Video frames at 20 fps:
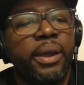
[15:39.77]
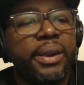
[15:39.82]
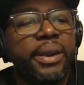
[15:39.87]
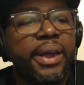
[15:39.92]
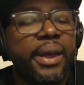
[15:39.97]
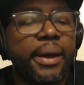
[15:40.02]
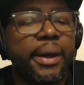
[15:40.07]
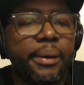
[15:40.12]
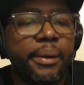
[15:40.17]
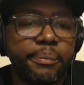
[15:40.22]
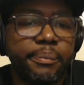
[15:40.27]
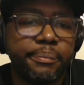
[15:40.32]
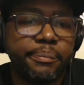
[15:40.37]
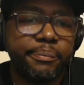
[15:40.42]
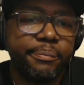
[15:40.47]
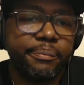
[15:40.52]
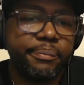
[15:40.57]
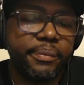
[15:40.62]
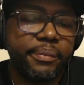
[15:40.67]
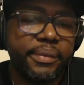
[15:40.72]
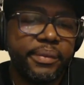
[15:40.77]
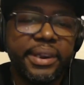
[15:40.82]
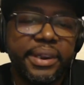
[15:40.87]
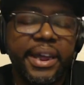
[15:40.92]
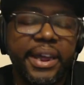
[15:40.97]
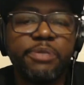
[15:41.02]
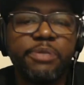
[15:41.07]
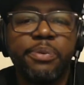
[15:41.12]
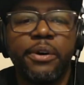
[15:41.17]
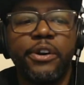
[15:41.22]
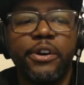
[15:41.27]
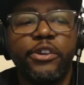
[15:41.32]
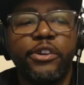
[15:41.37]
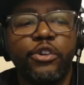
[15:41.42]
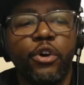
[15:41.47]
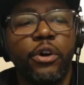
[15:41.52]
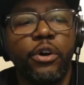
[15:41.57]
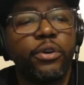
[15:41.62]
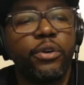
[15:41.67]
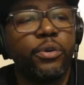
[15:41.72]
Now, the last part of this
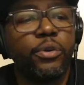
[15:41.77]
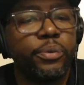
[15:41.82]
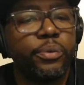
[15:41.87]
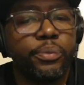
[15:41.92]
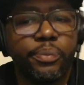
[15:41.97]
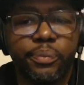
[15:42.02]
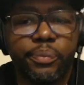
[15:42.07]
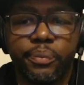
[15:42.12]
article